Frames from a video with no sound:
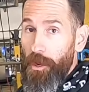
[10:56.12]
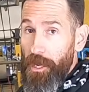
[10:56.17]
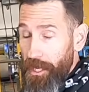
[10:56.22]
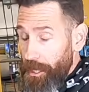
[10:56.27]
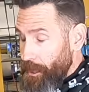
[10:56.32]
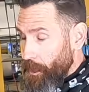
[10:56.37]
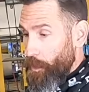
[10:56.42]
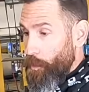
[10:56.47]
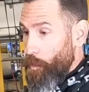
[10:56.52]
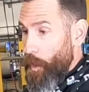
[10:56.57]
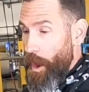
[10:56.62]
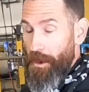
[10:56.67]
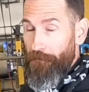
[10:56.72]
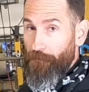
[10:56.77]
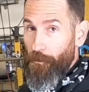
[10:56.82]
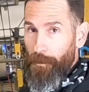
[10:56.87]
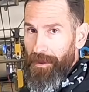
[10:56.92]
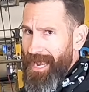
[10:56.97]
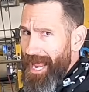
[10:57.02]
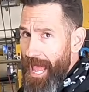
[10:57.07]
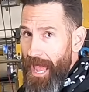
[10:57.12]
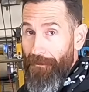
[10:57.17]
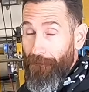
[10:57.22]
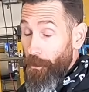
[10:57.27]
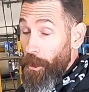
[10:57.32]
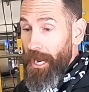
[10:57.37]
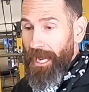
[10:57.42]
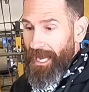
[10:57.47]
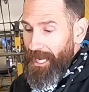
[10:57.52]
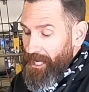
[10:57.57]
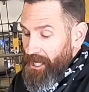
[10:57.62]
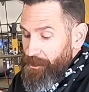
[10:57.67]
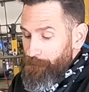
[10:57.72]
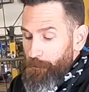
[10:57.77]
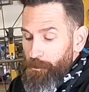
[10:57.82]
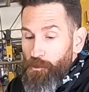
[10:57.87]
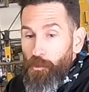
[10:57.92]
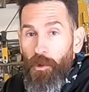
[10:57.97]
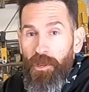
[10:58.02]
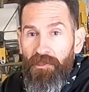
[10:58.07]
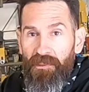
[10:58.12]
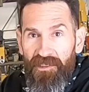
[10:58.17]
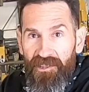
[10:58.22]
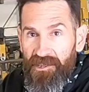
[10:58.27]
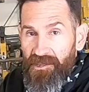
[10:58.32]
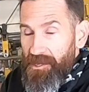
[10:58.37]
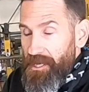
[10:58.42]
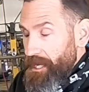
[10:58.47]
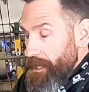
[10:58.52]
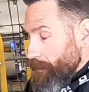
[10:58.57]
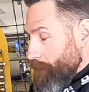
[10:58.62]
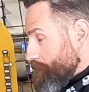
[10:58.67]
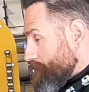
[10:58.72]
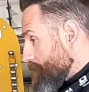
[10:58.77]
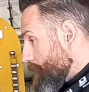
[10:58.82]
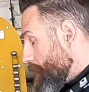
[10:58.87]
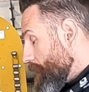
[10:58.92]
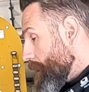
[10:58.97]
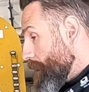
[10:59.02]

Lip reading: No getting away from it ever. It gets between the seams.